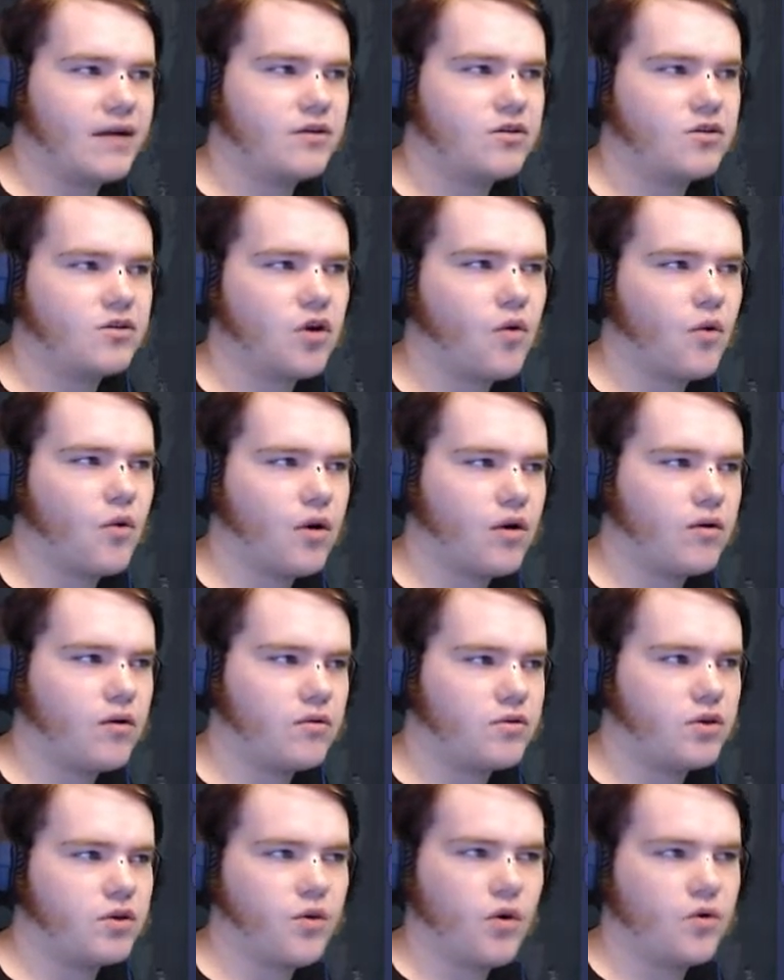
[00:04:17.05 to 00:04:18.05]
You don't
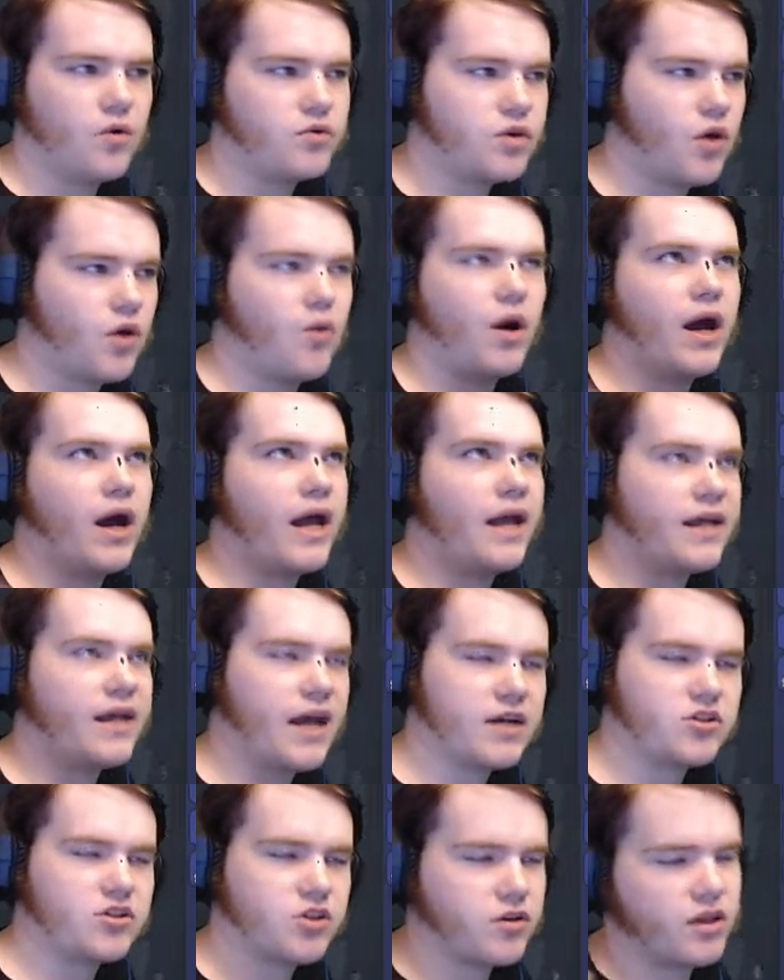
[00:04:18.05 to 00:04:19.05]
want any
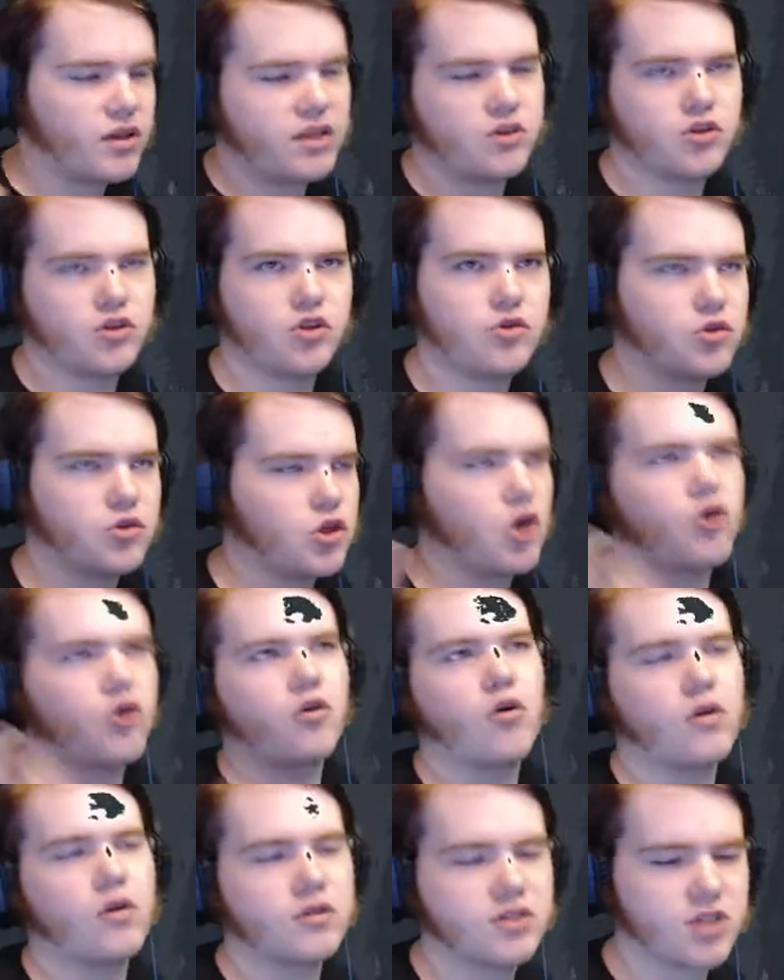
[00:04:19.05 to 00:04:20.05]
extra like dirt
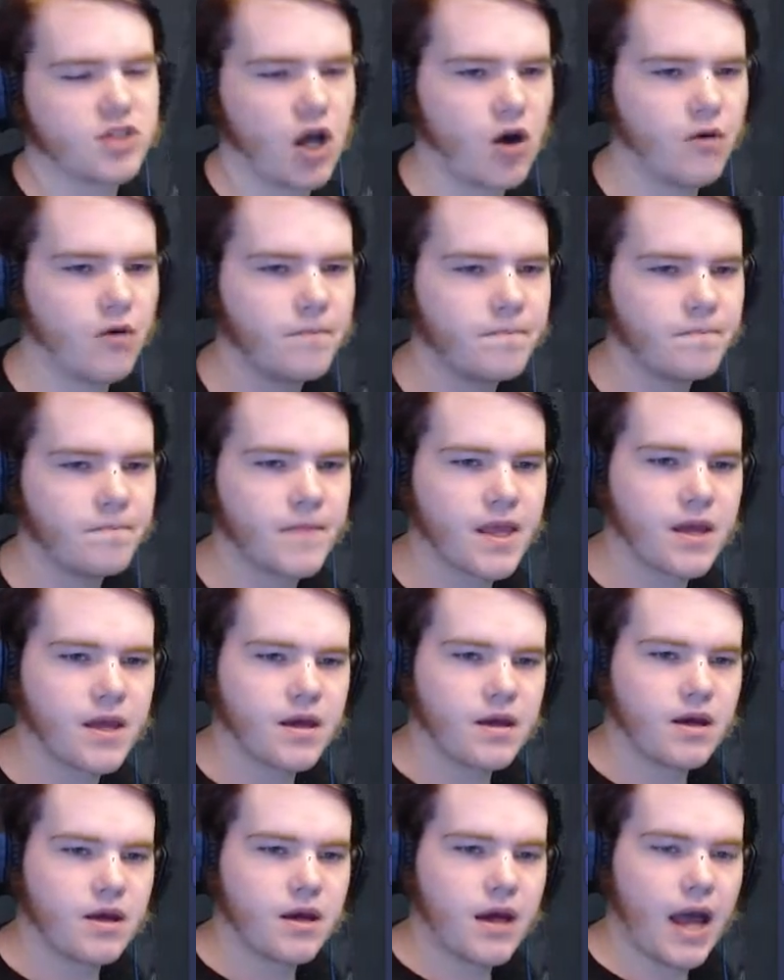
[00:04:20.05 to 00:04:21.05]
or stone,
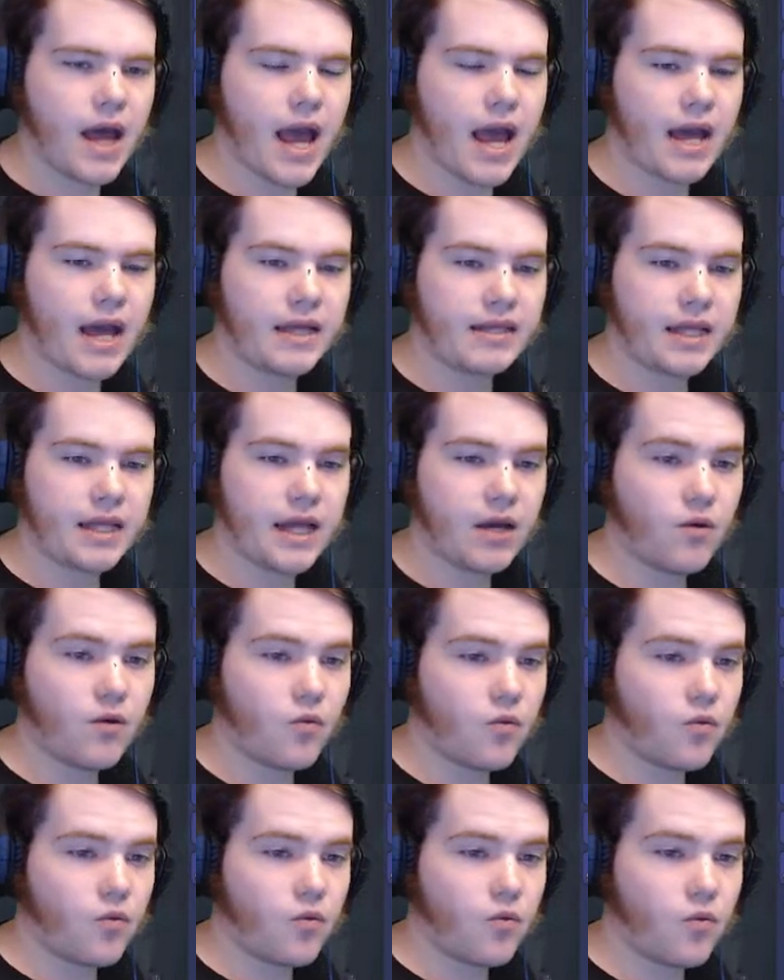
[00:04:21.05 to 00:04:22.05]
and it
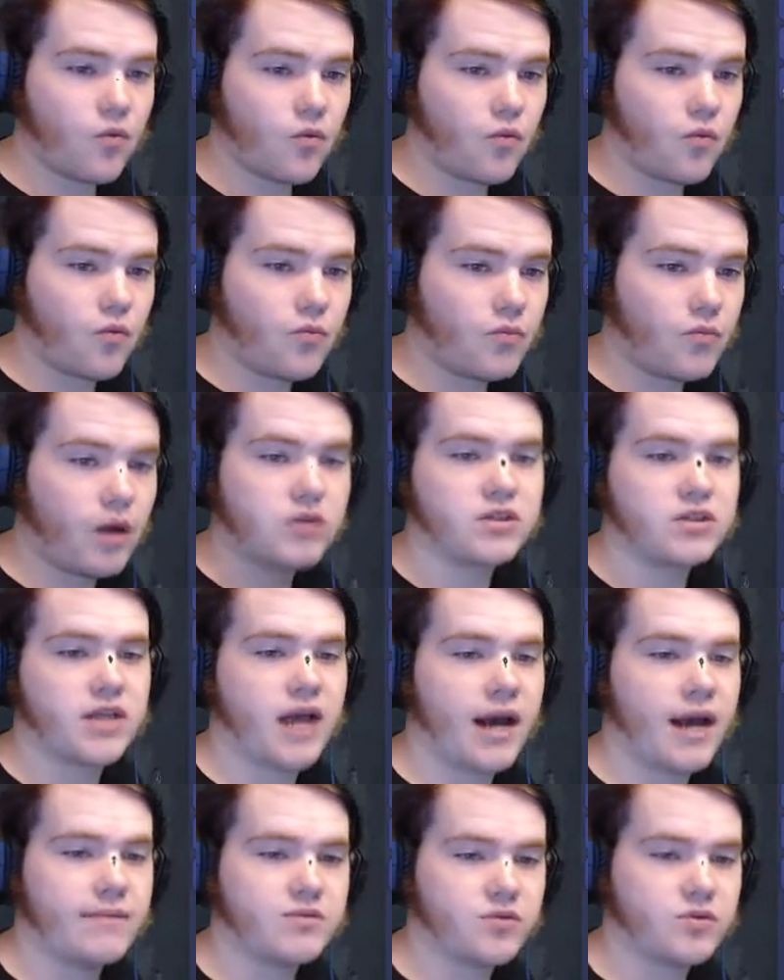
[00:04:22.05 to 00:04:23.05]
most
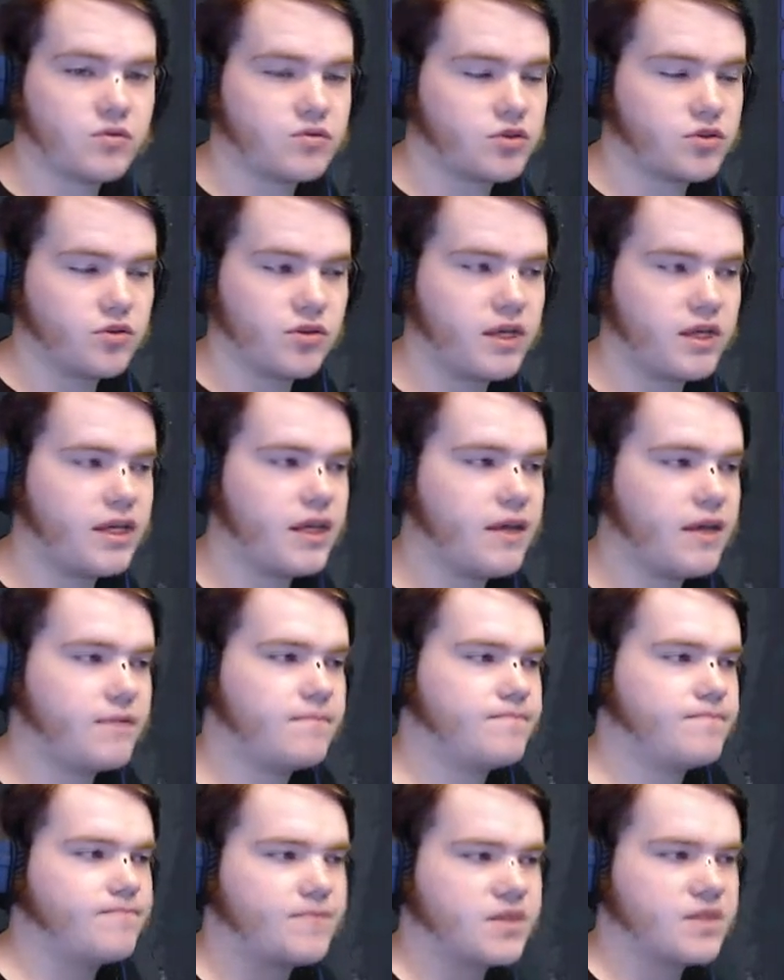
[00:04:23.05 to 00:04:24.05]
times will delete it.
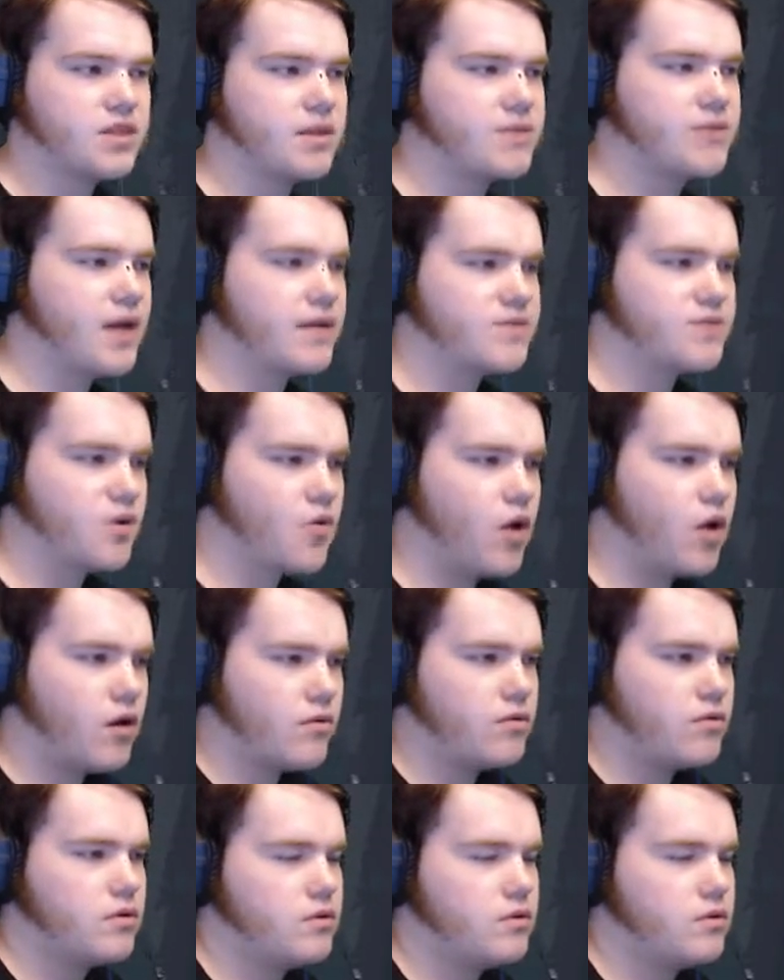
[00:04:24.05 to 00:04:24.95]
Sometimes it won't.